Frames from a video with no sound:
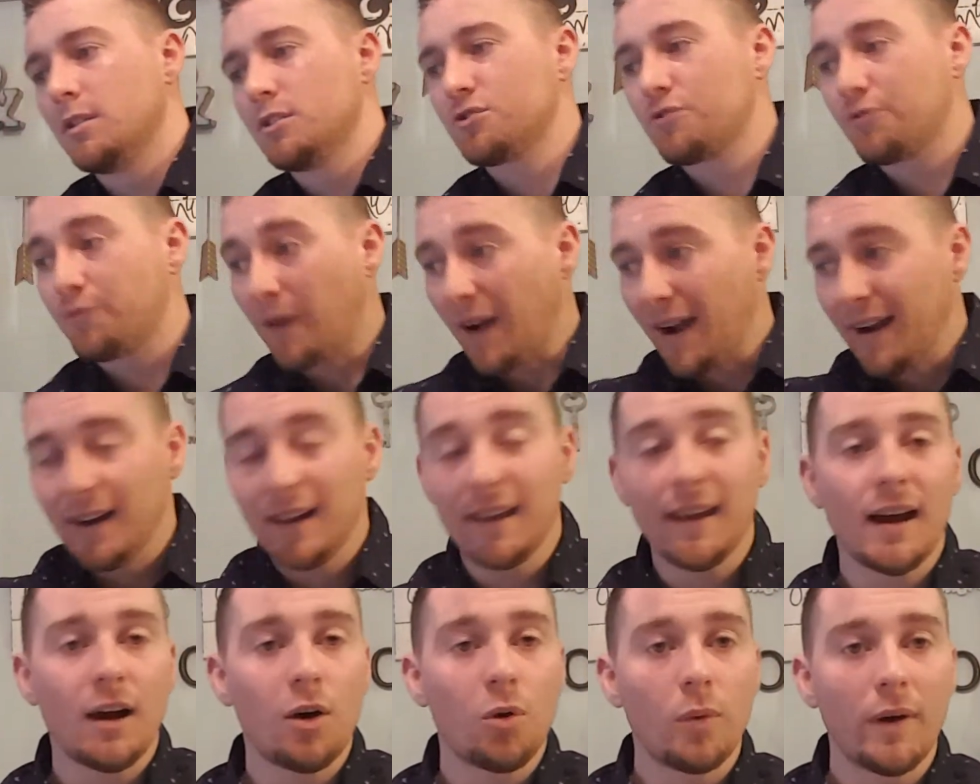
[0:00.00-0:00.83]

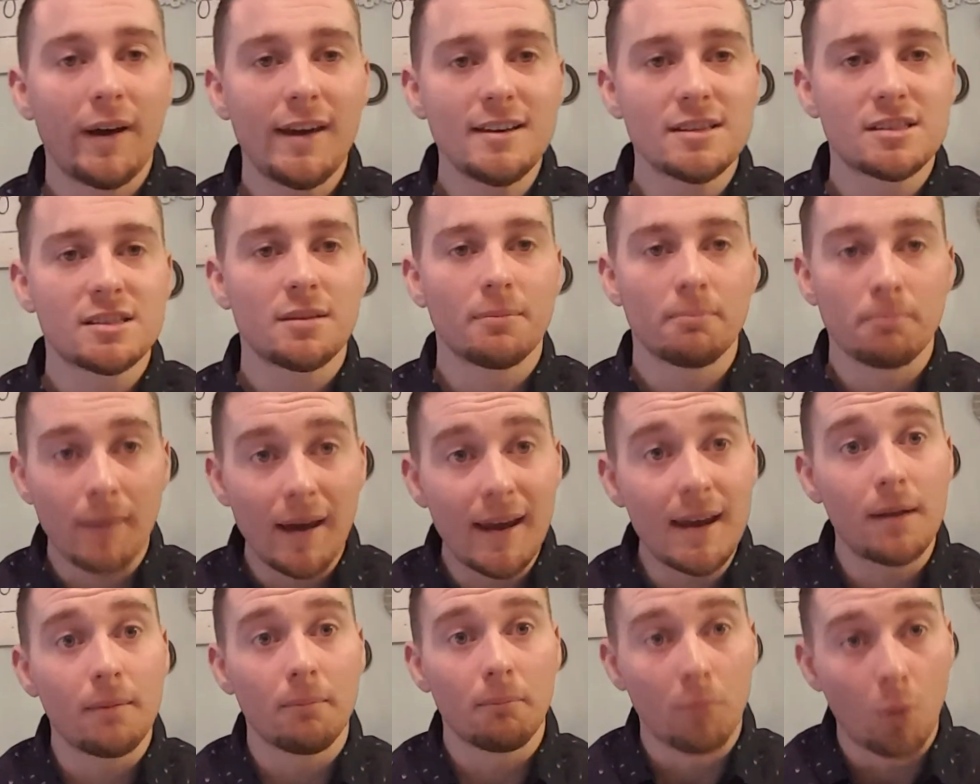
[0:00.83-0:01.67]
finding out ways to
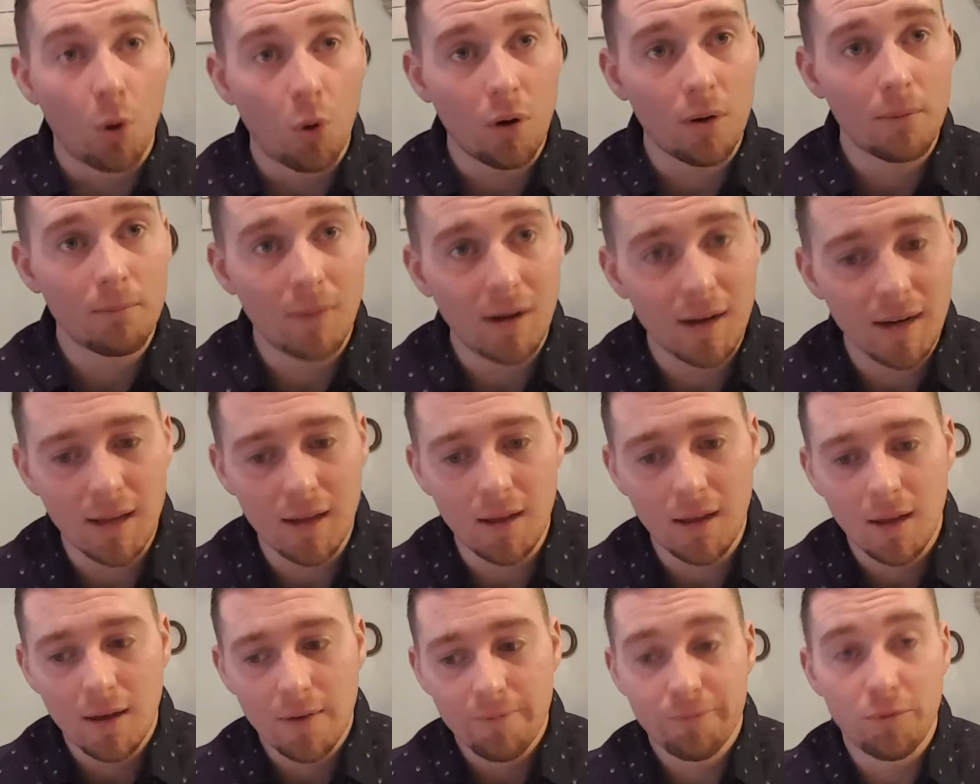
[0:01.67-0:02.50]
make more
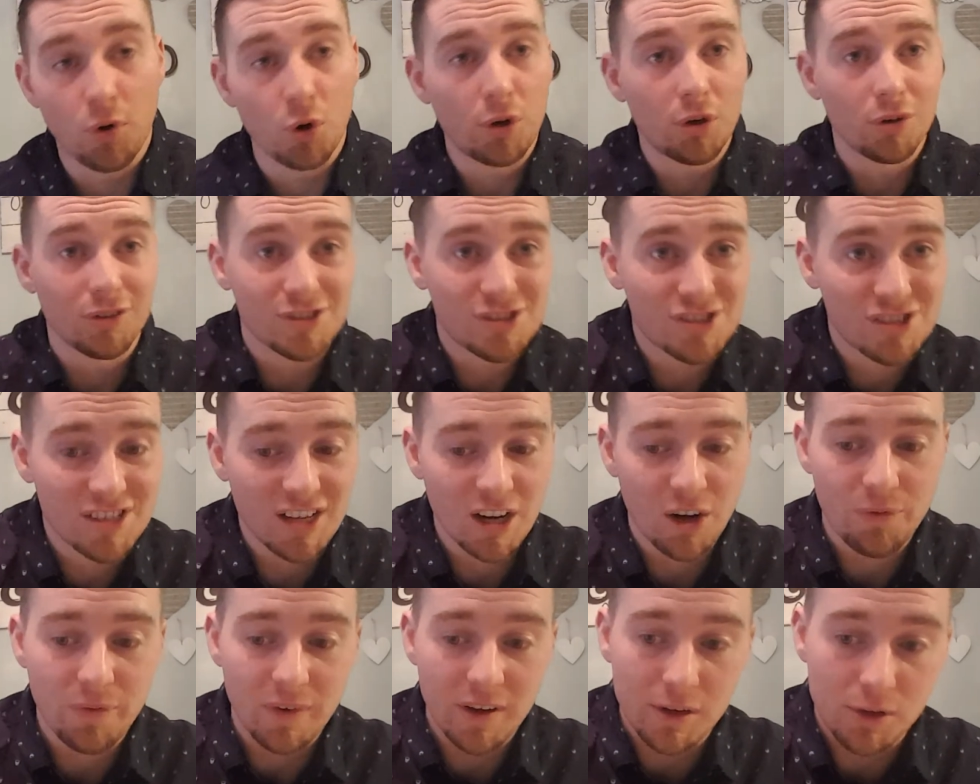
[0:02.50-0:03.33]
money for
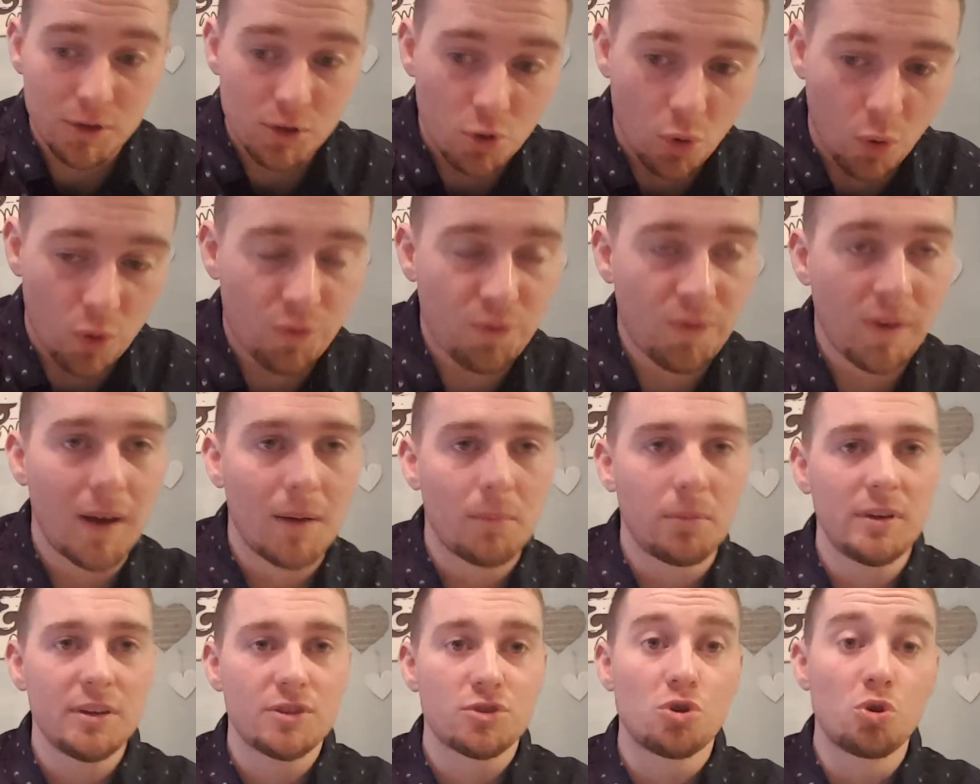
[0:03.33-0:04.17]
yourself and your
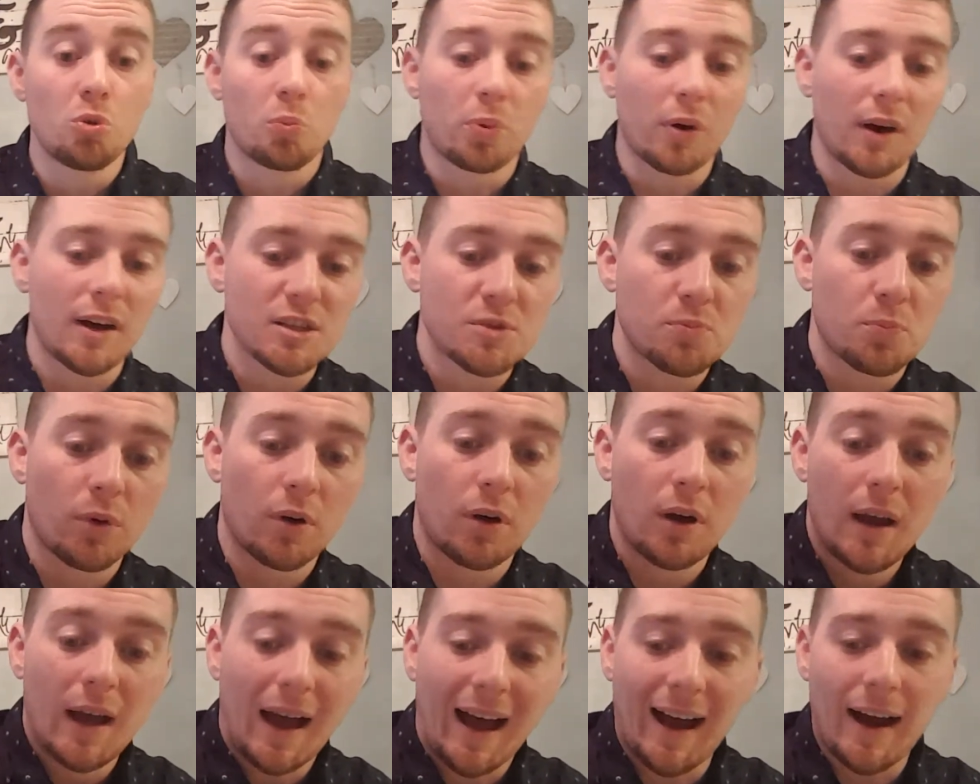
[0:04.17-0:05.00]
family, to
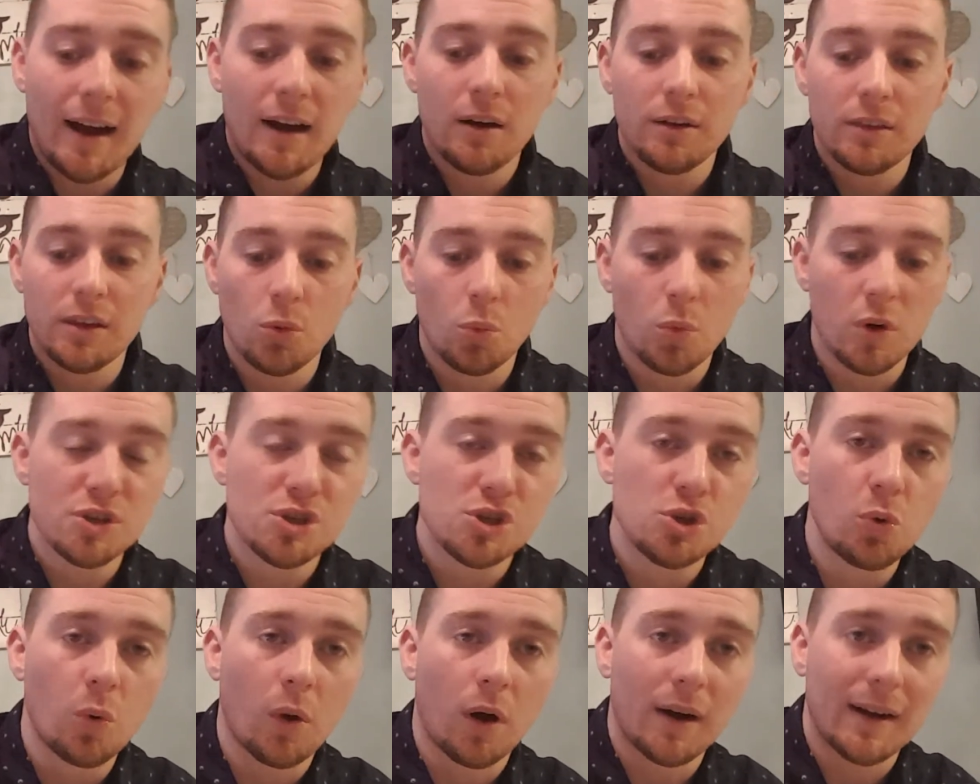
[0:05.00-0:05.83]
prosper higher than what
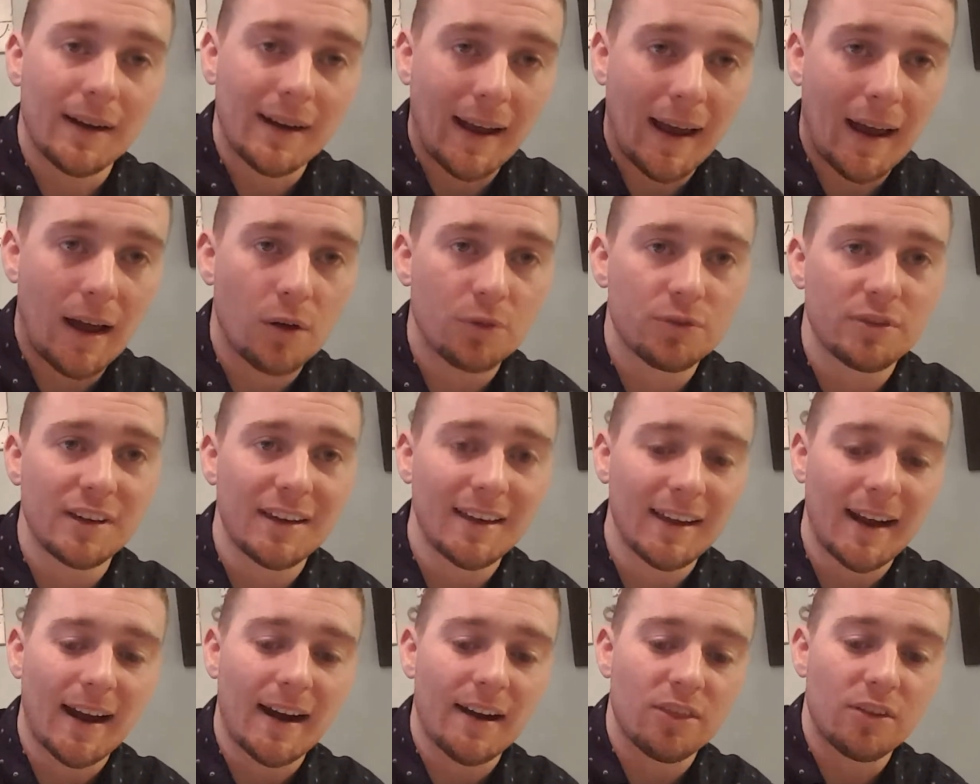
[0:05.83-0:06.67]
you are now, to
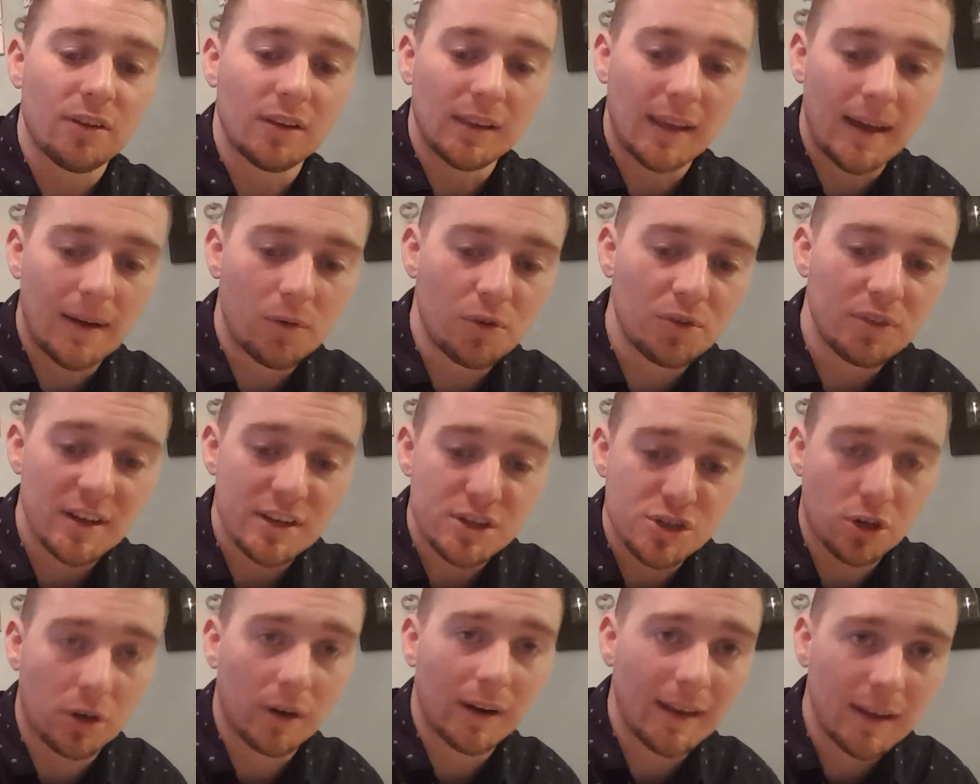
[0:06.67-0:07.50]
get out of the level that
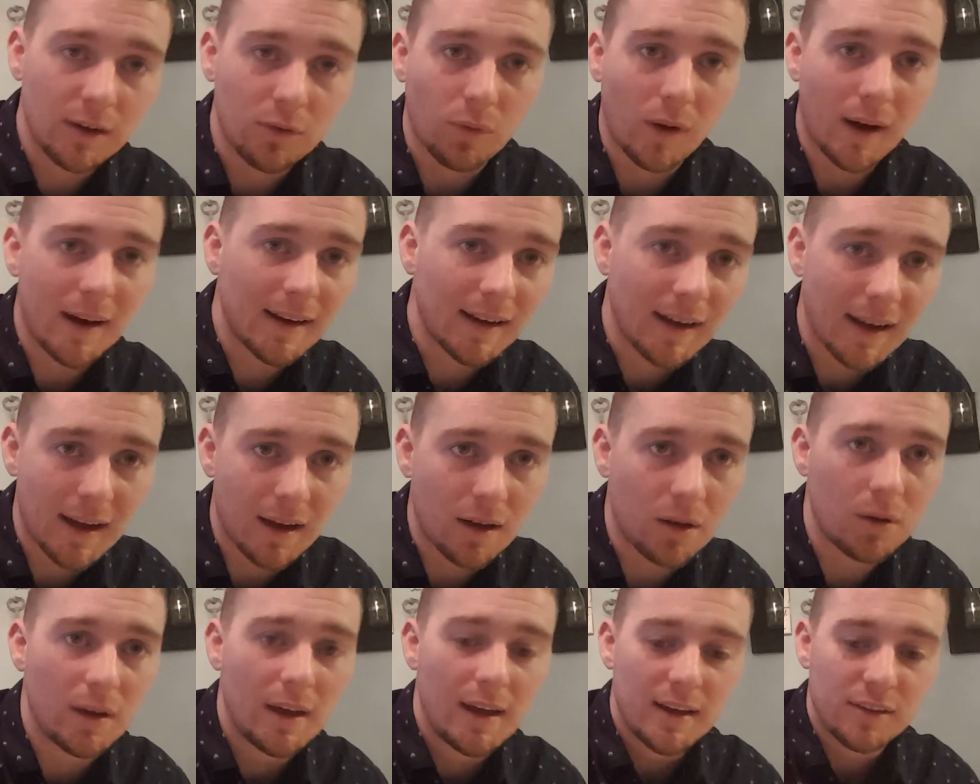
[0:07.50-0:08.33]
you're in right now,